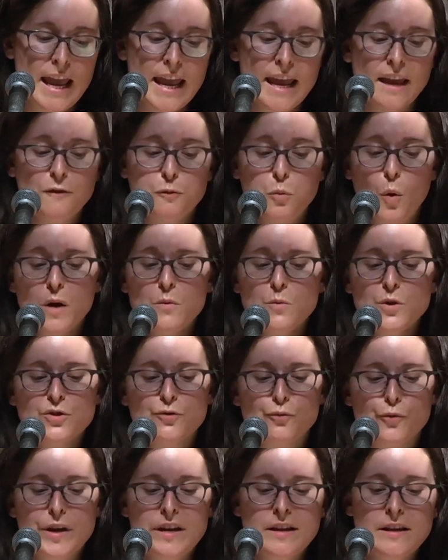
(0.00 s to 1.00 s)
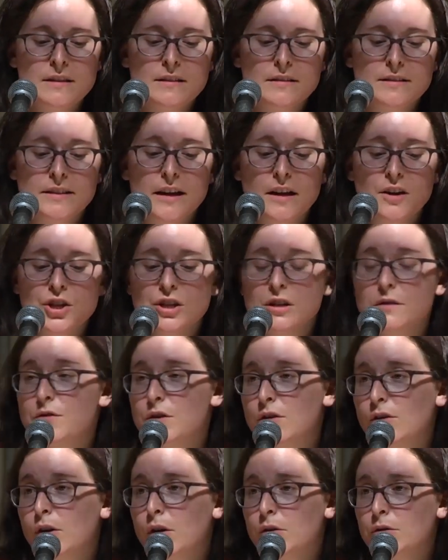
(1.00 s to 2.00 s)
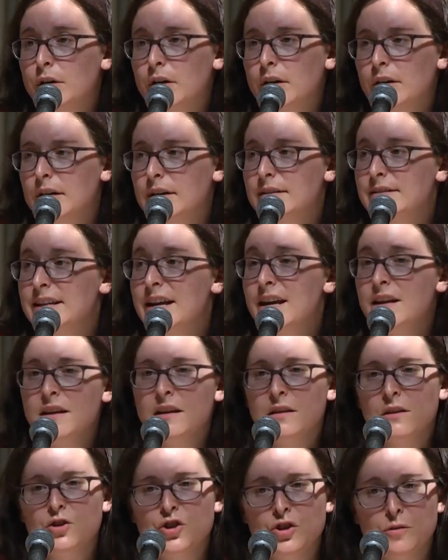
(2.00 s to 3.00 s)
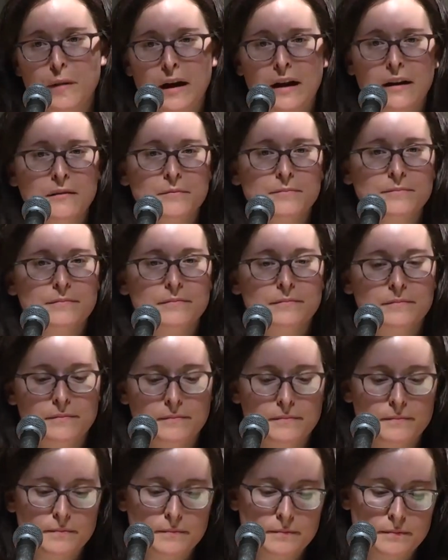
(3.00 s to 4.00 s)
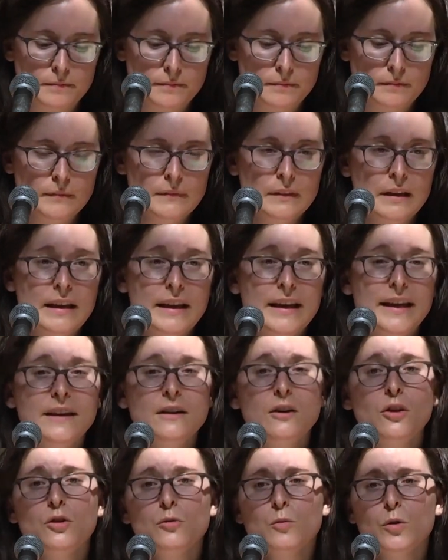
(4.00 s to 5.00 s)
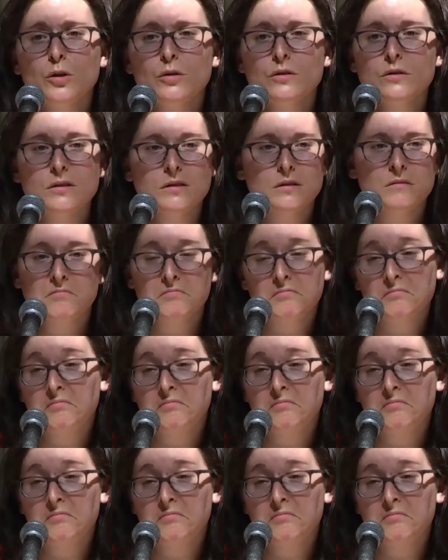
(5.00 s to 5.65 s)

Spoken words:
if one was reading the section of the Torah containing the Shema, in other words,